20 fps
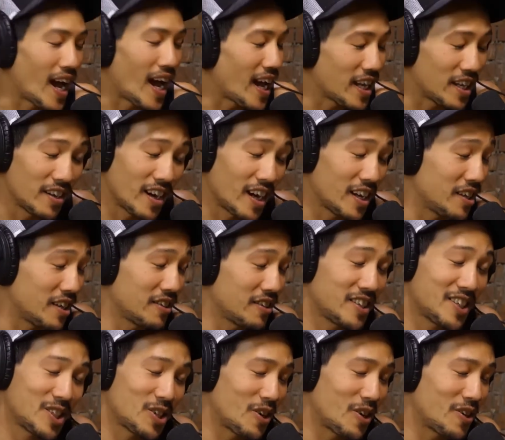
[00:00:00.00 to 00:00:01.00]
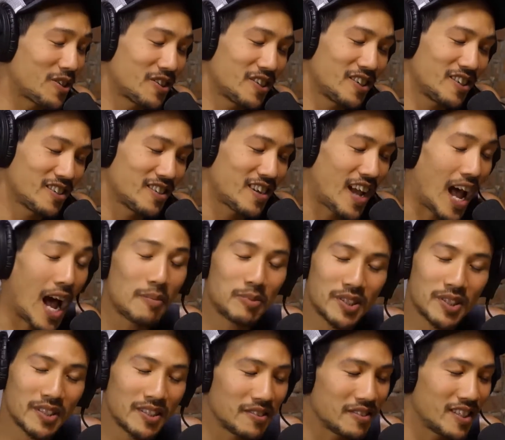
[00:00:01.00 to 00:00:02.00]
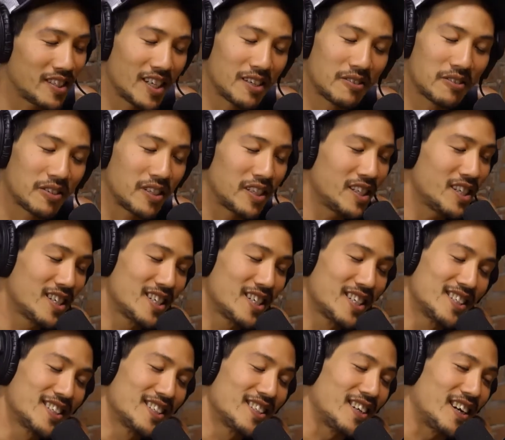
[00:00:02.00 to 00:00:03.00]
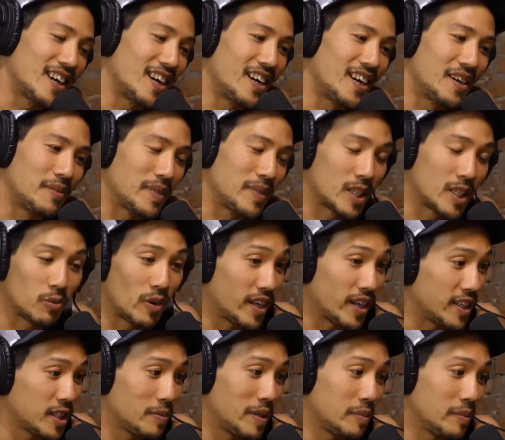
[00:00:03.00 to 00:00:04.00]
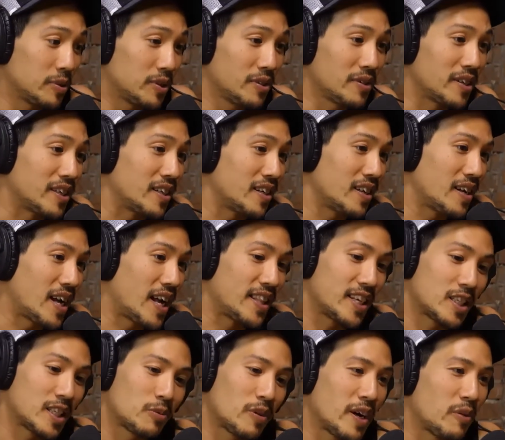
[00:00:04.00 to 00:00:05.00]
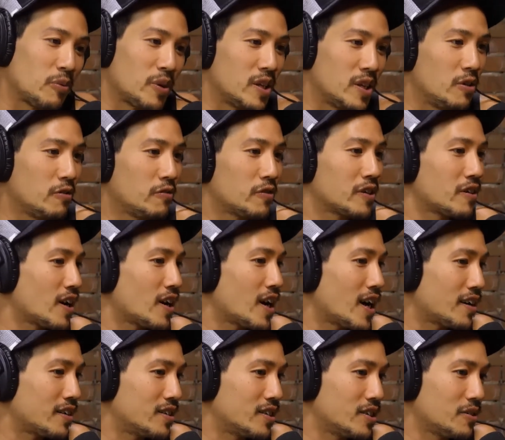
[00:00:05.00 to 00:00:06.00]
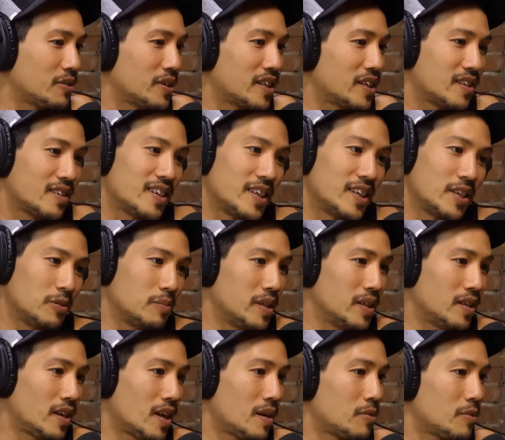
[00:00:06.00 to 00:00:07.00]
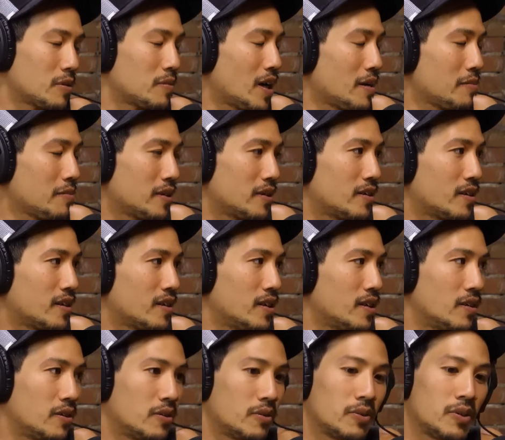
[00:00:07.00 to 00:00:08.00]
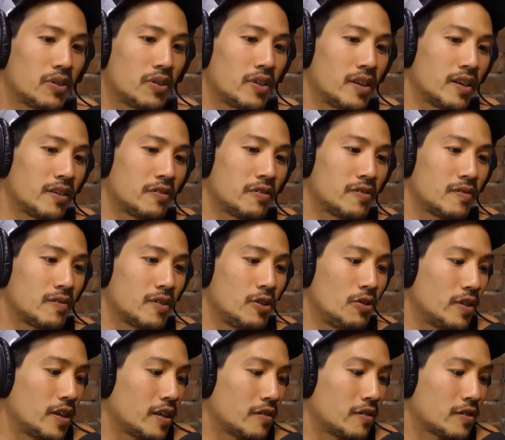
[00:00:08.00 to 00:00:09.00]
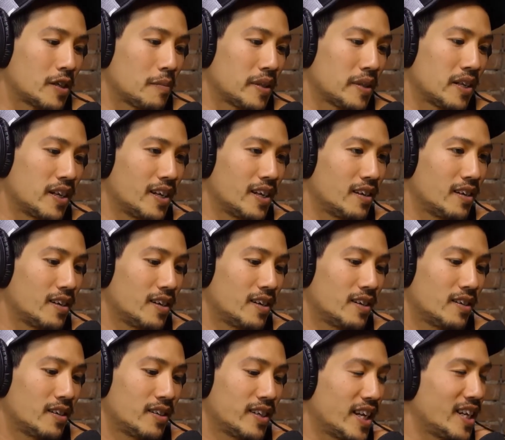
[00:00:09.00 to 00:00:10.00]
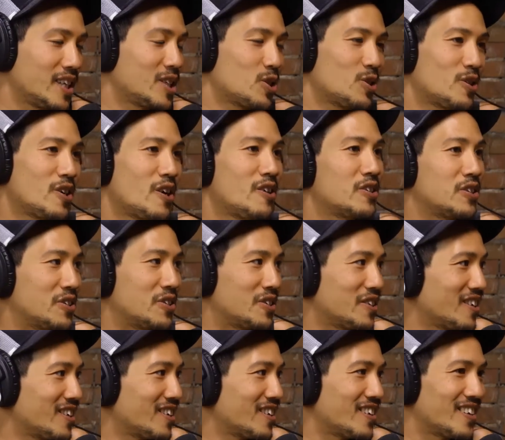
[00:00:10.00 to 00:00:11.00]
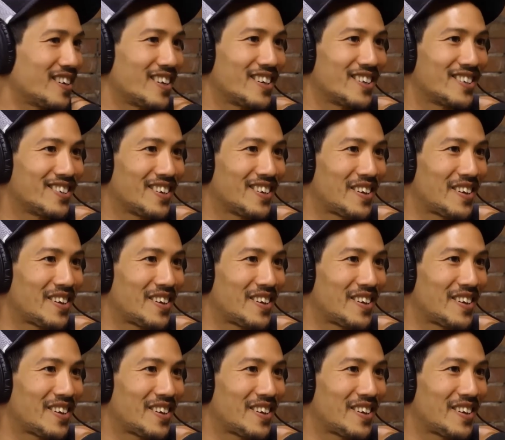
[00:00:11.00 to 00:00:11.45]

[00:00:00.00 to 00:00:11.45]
I hear that it's harder. Absolutely agree. Yeah. That's why less people do it, and that's why when you figure out how to do it, it'll be a lot more popular. You know, you think of something like the Gangster Gardener. I don't know.